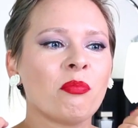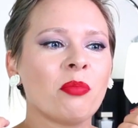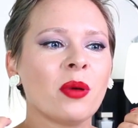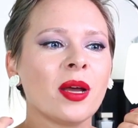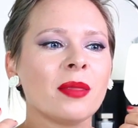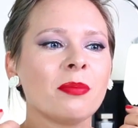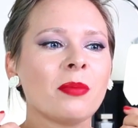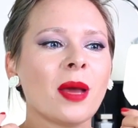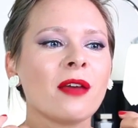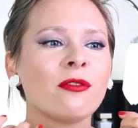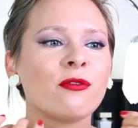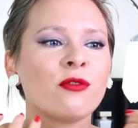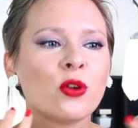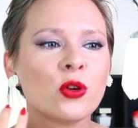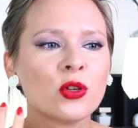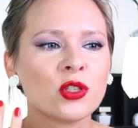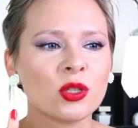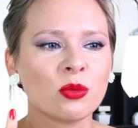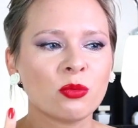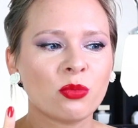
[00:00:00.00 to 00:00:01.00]
But my
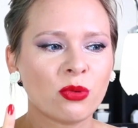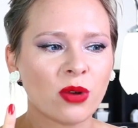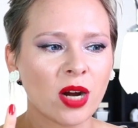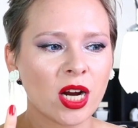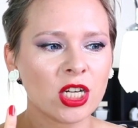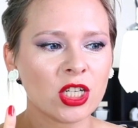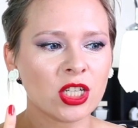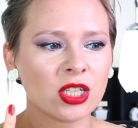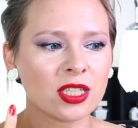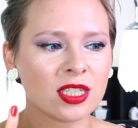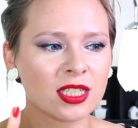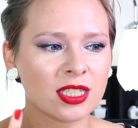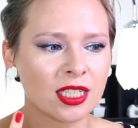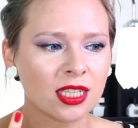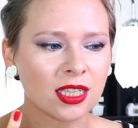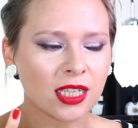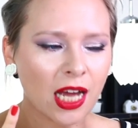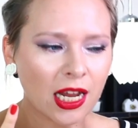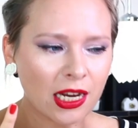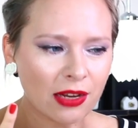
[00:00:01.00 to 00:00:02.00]
first impression
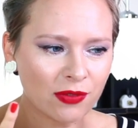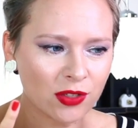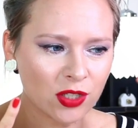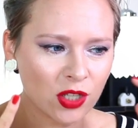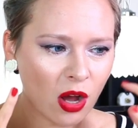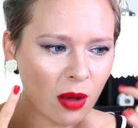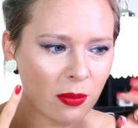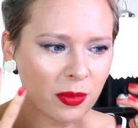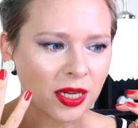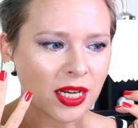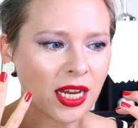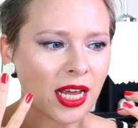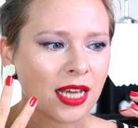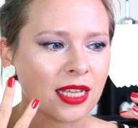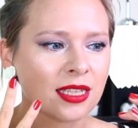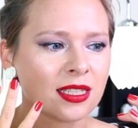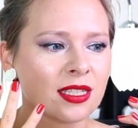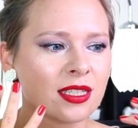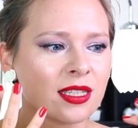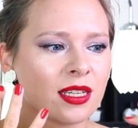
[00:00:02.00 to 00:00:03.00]
still kind of
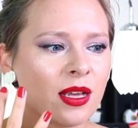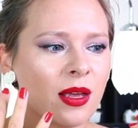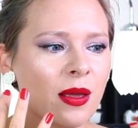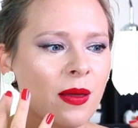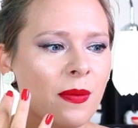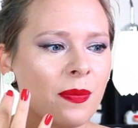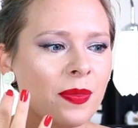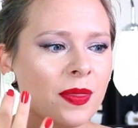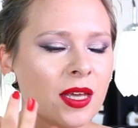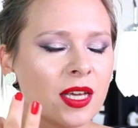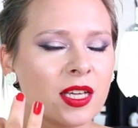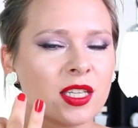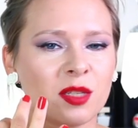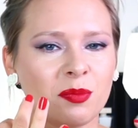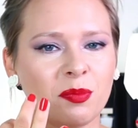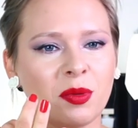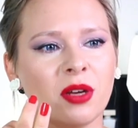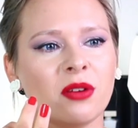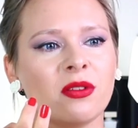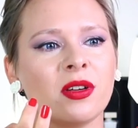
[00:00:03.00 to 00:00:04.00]
dominates the
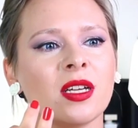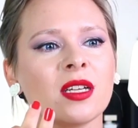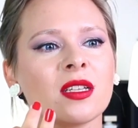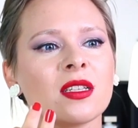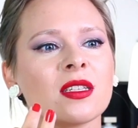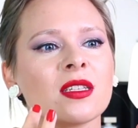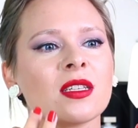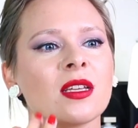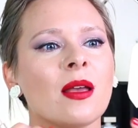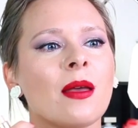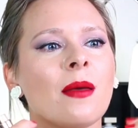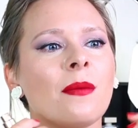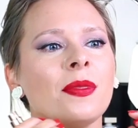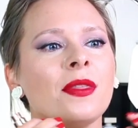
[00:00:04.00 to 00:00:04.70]
experience.